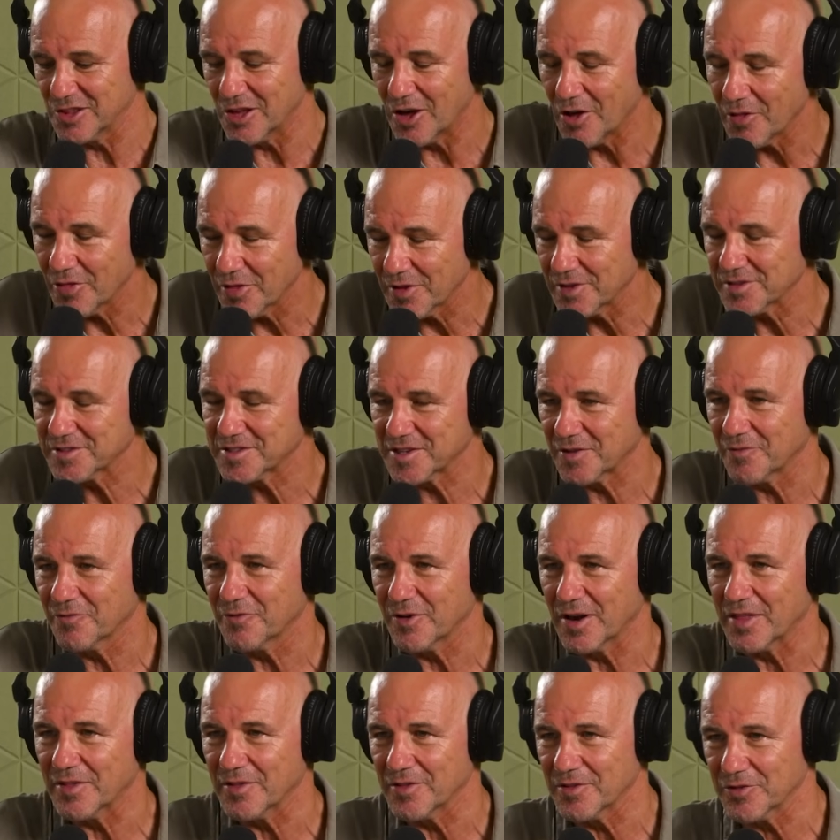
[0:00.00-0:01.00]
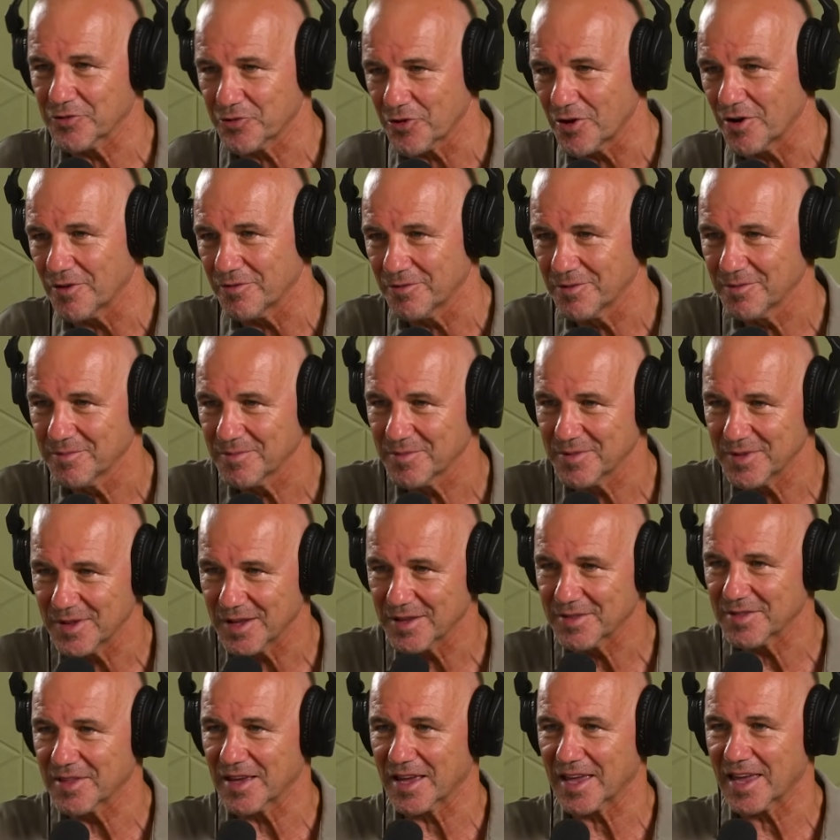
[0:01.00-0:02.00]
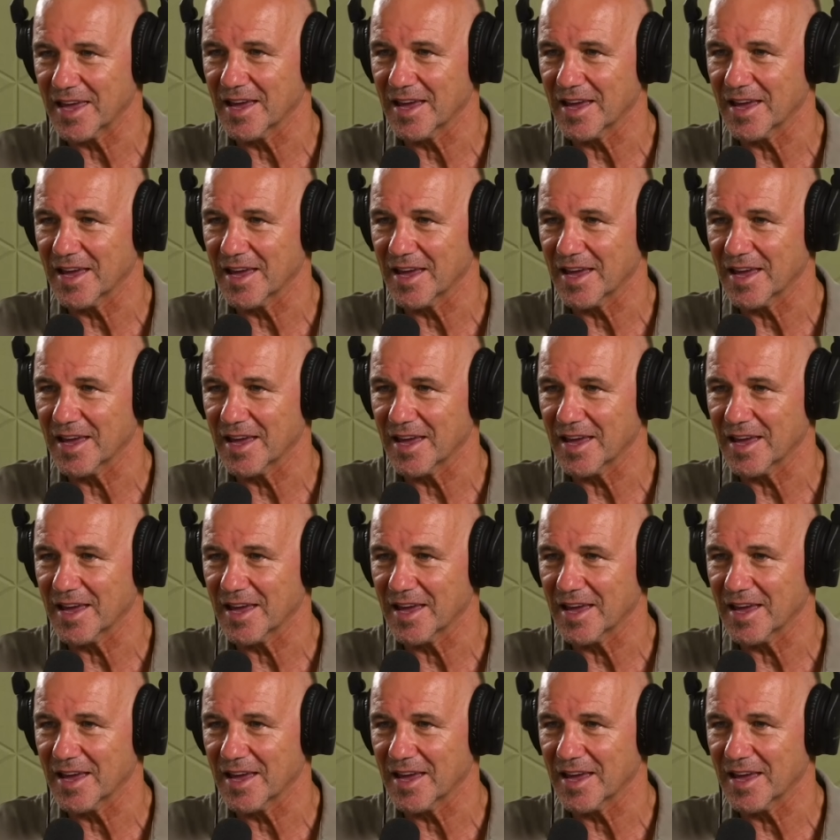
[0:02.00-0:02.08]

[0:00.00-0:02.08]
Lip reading: lot that's in front of the trough, like the